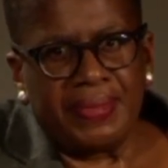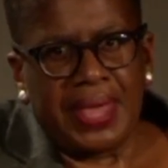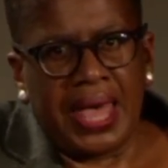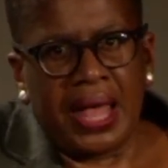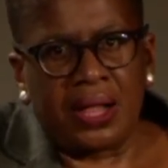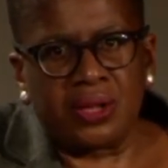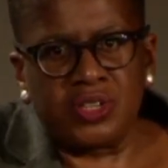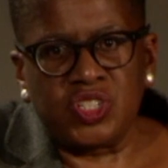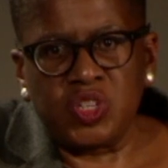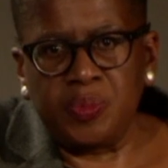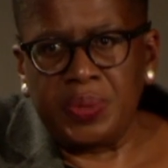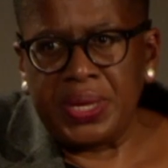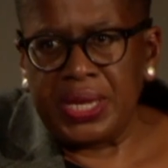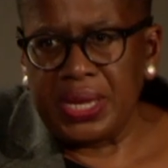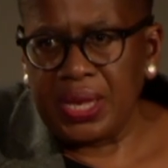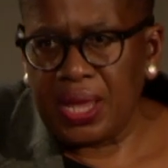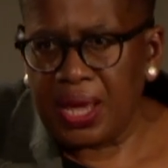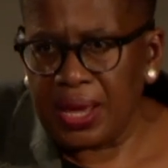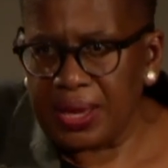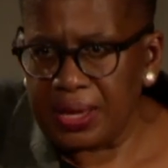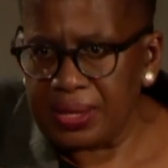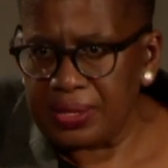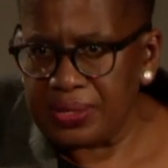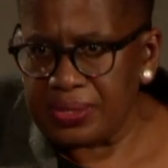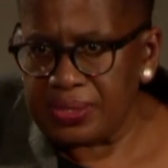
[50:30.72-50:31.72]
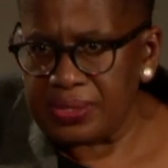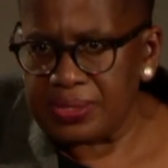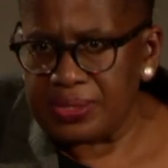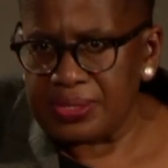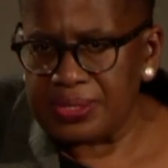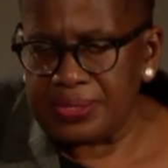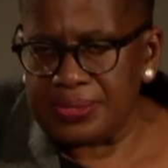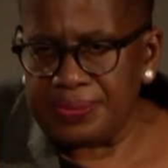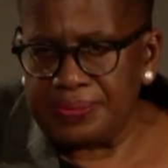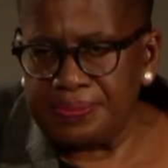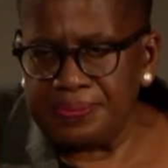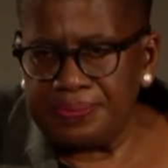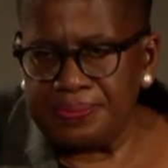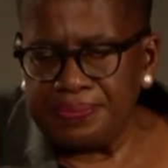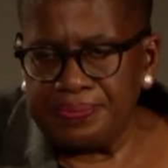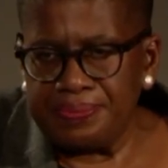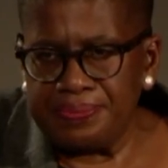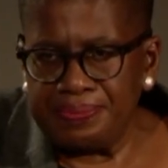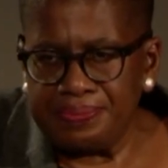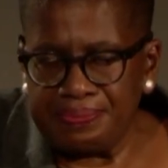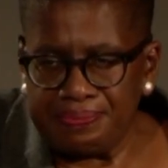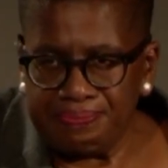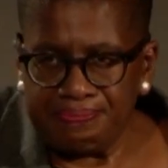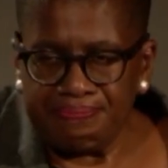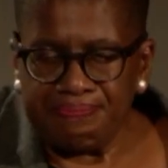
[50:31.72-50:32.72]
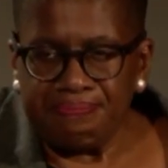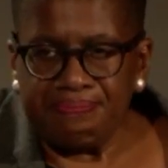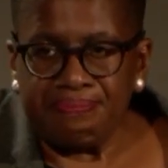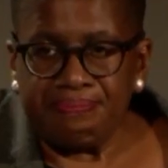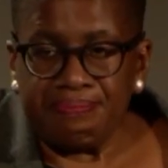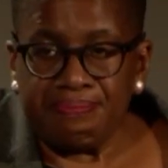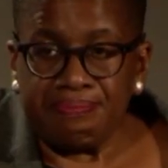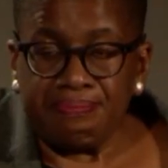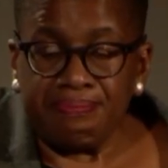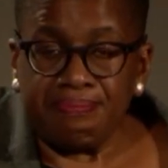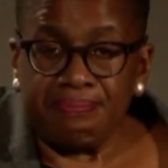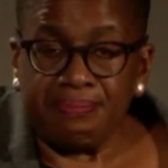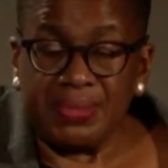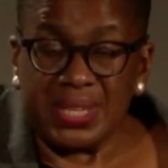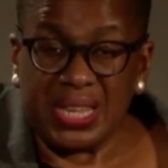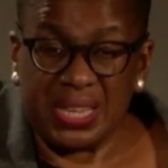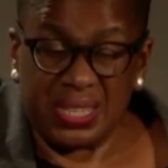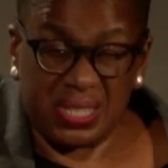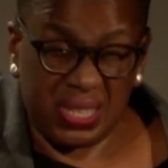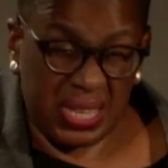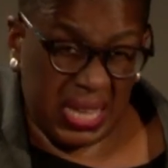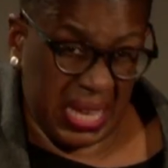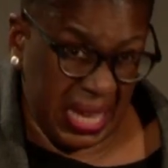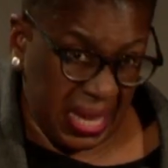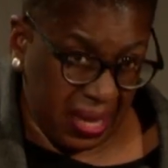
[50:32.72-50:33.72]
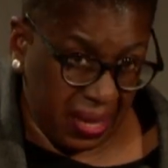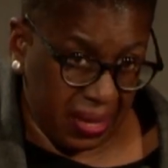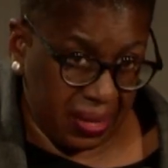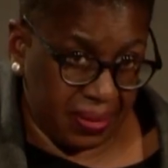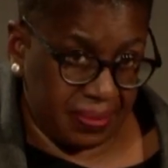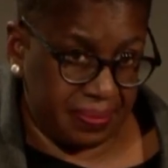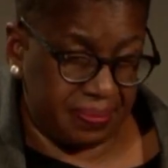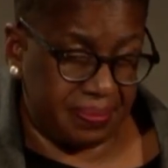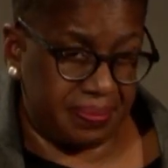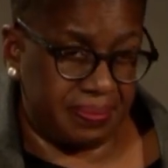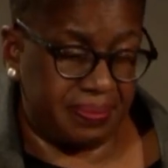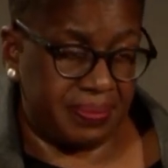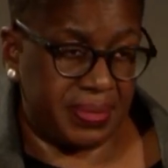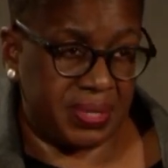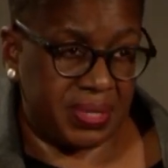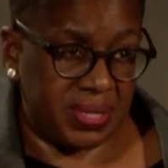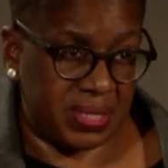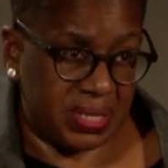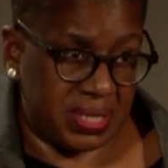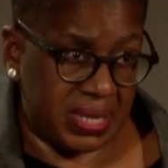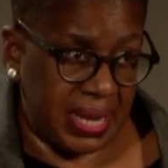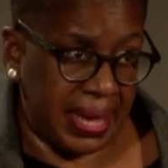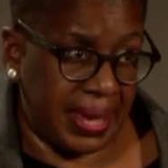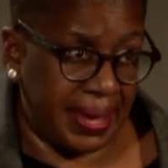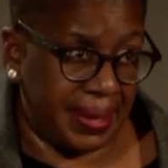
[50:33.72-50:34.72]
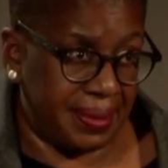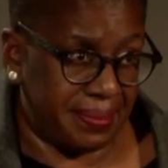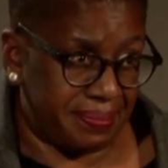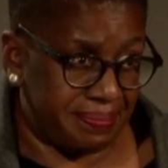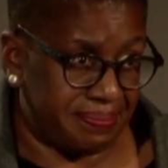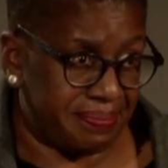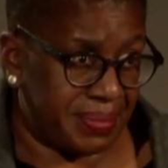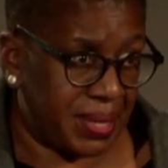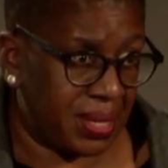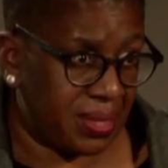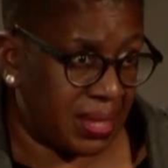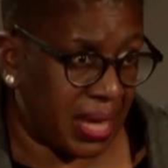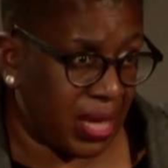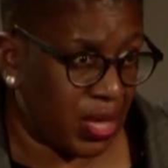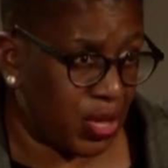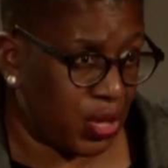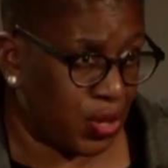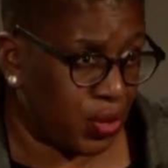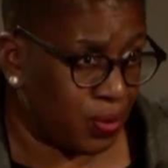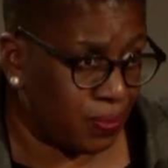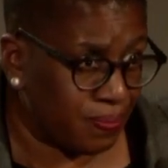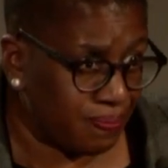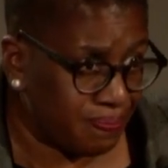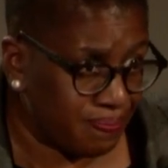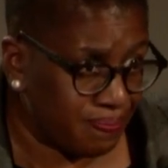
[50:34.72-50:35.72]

LGB Alliance is here to stay. Thank you.